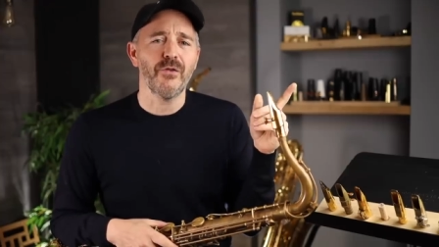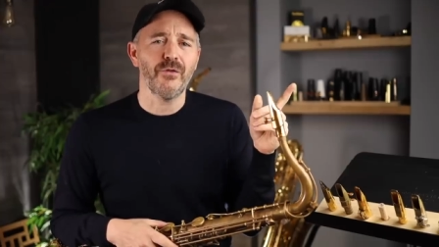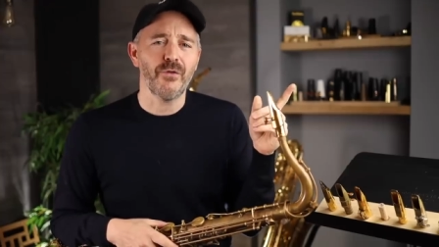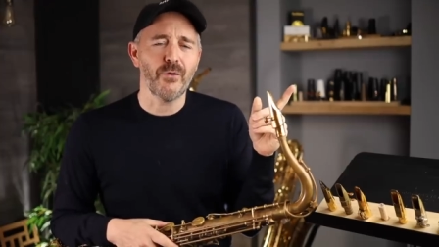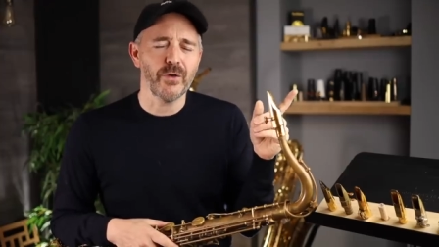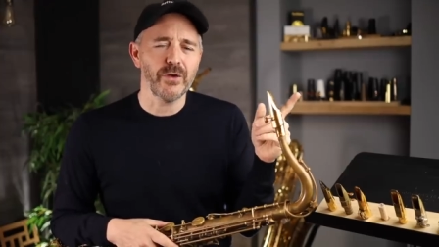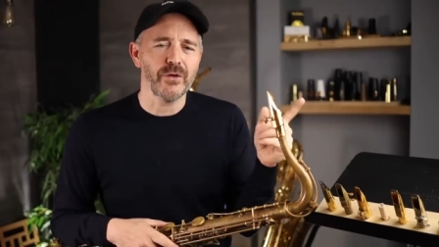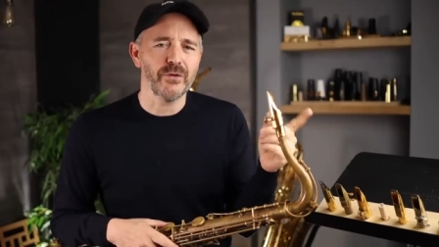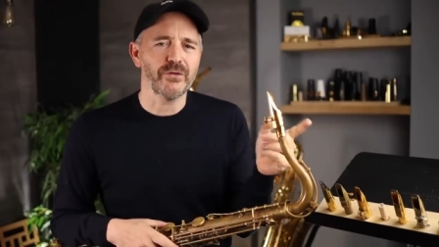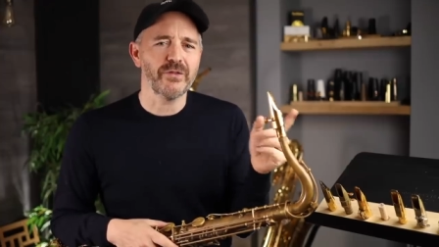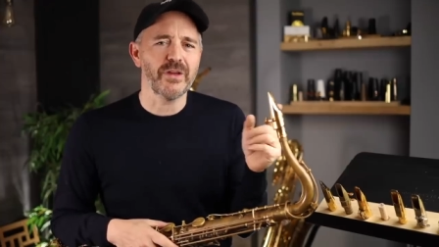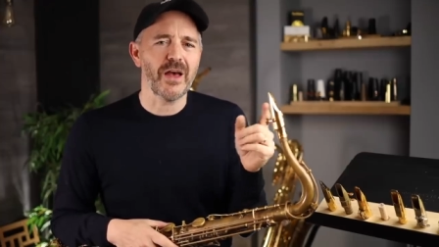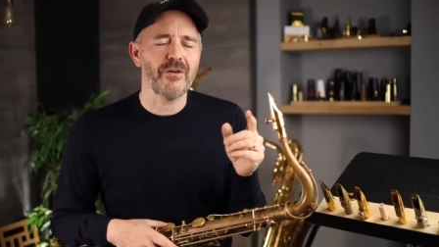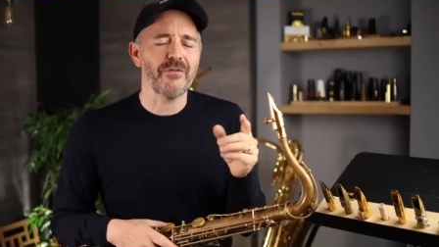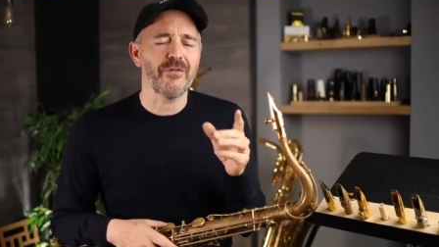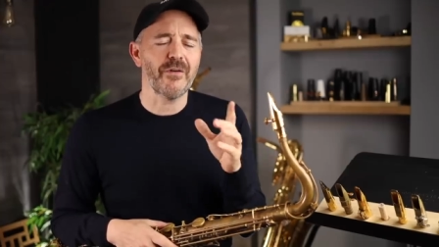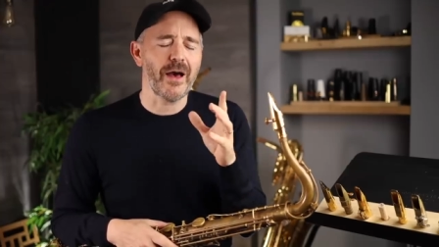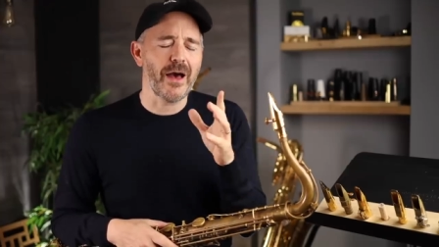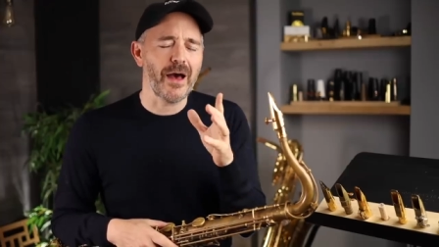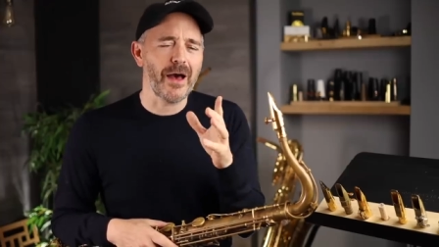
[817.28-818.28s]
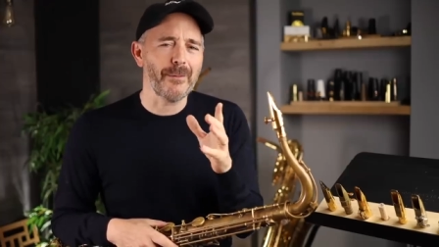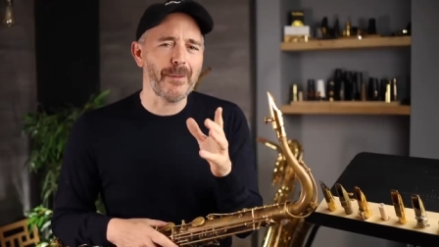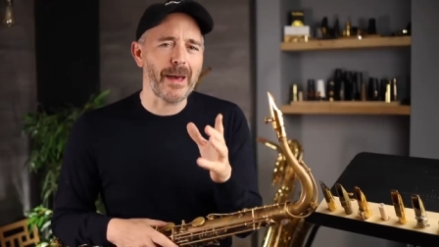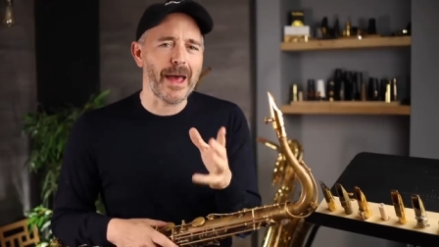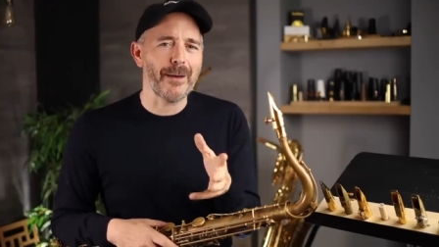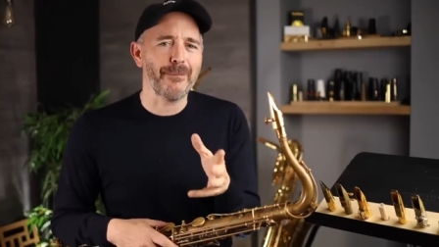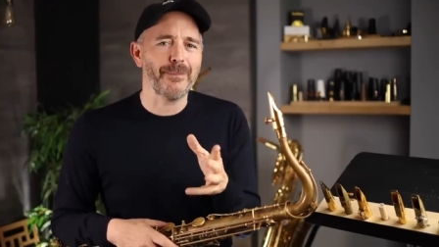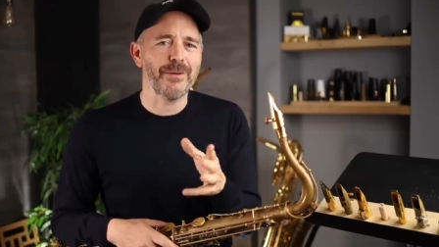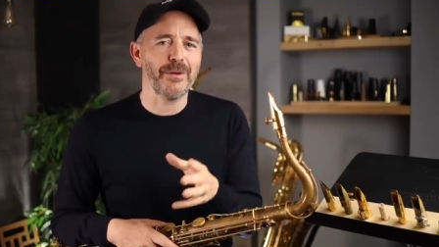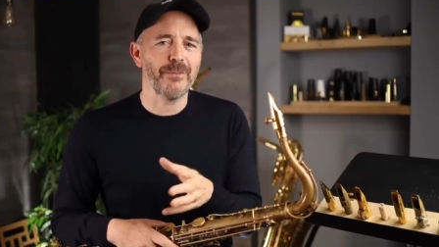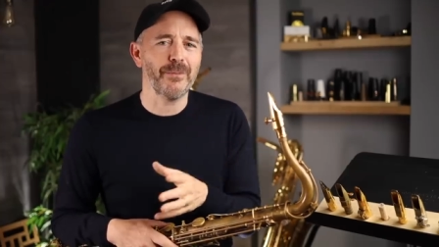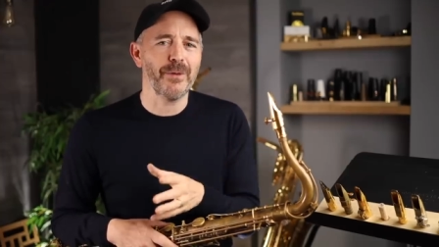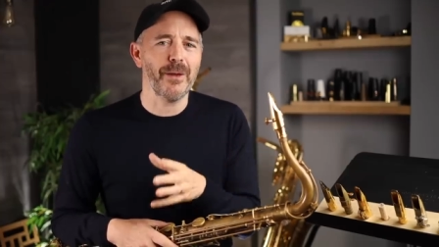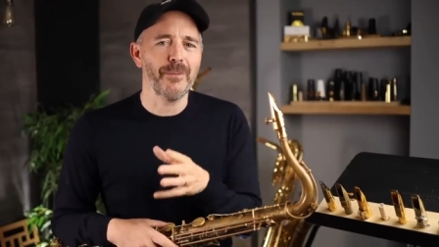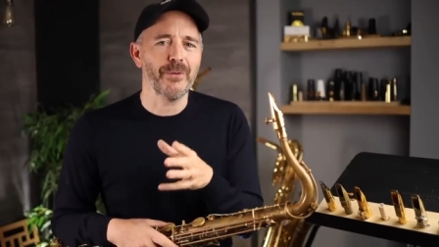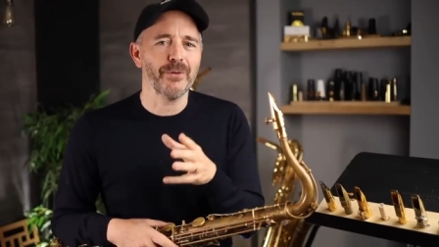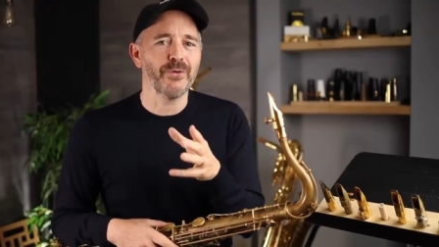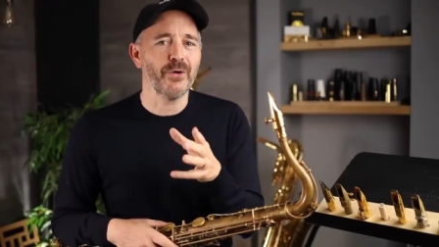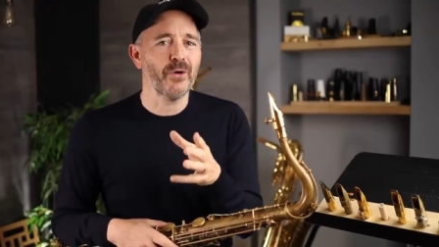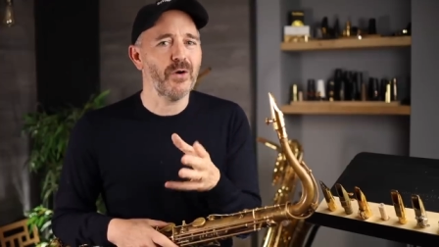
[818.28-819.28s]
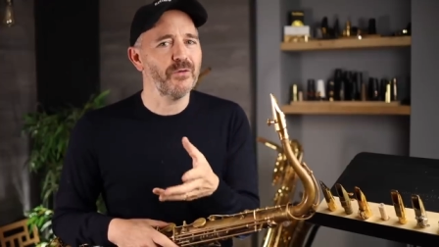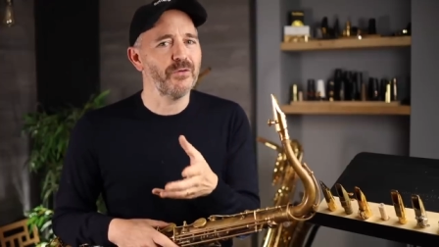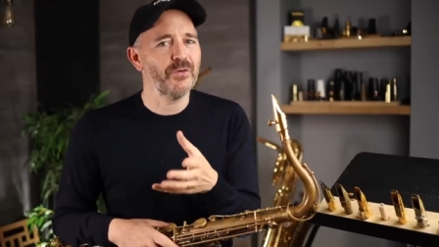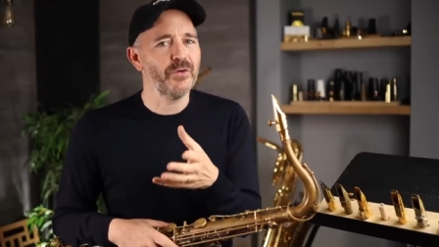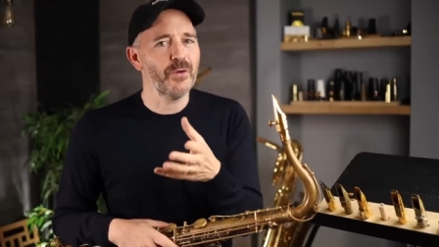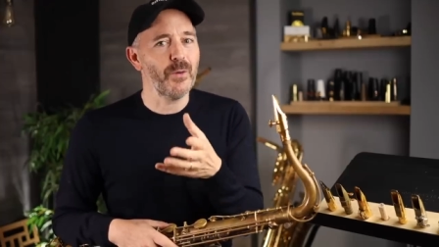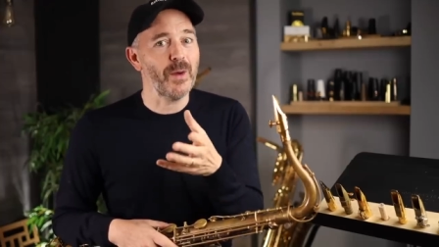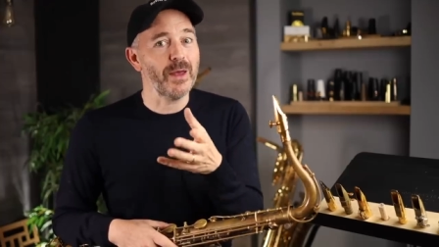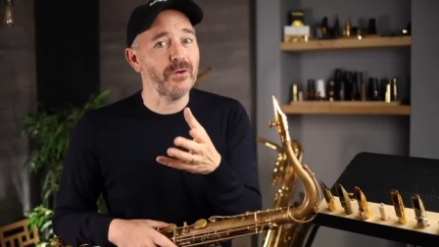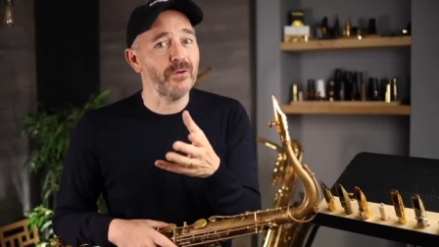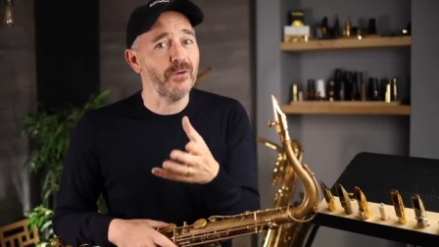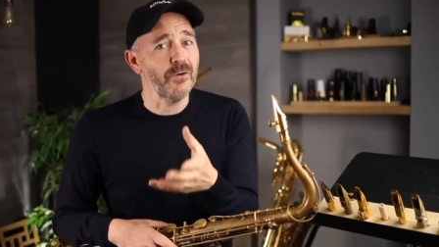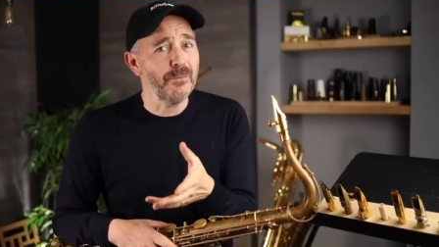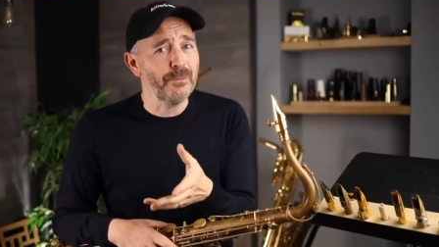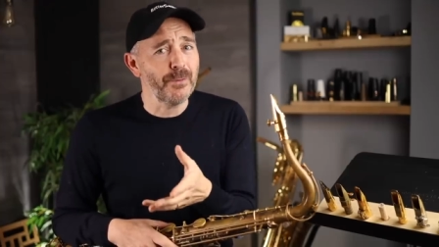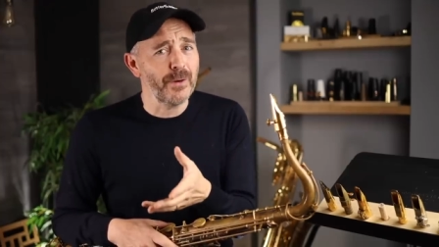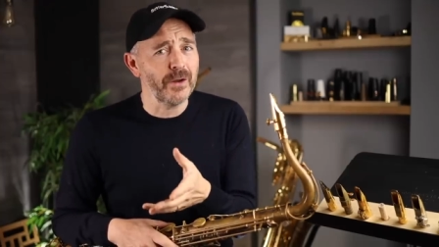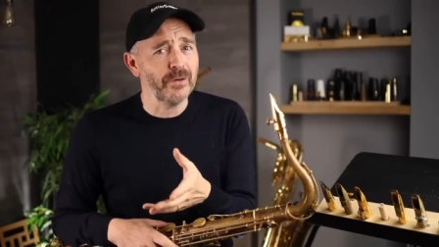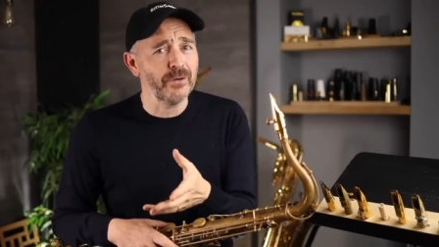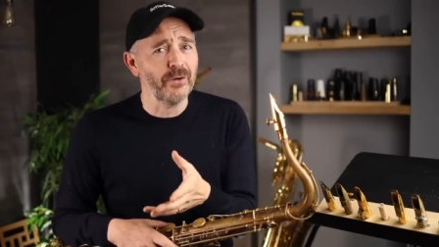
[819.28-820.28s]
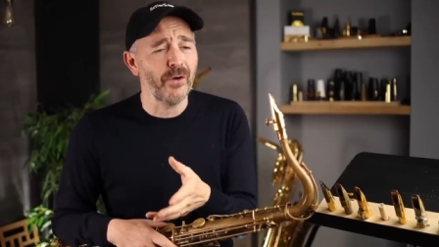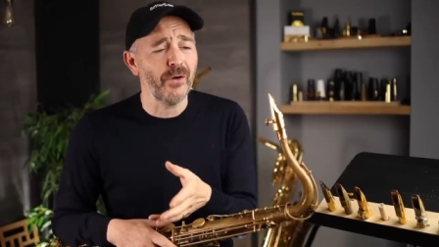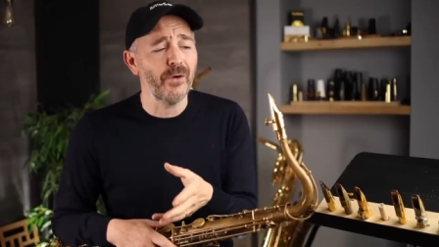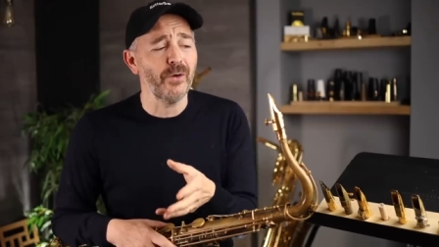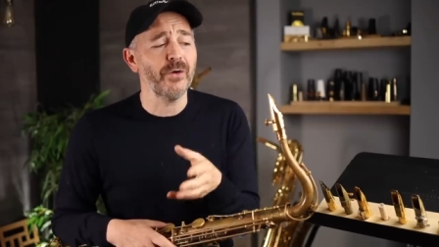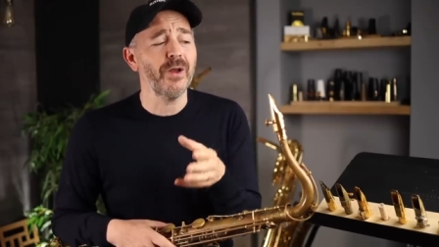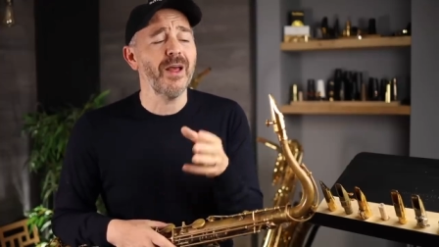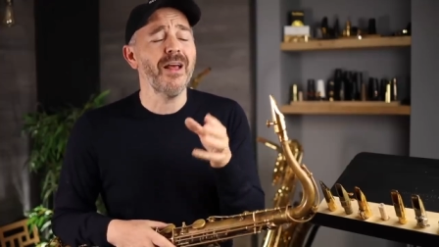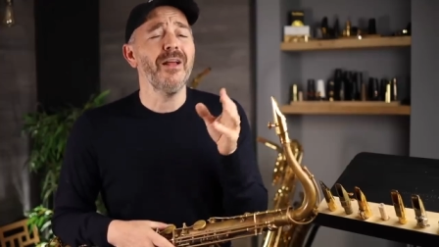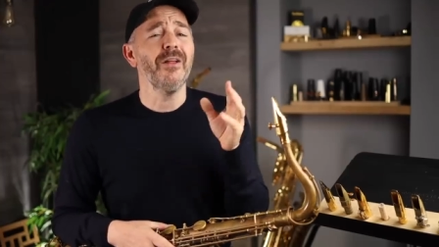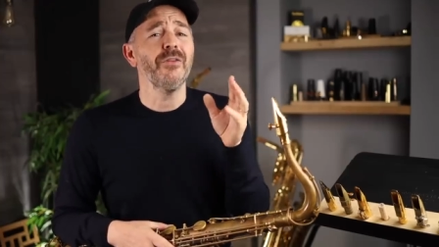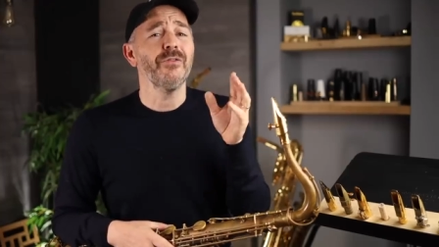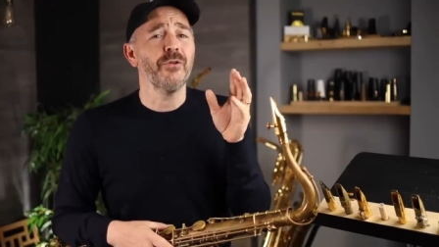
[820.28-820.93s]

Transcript: for yourself, I'm happy to be able to offer you a coupon code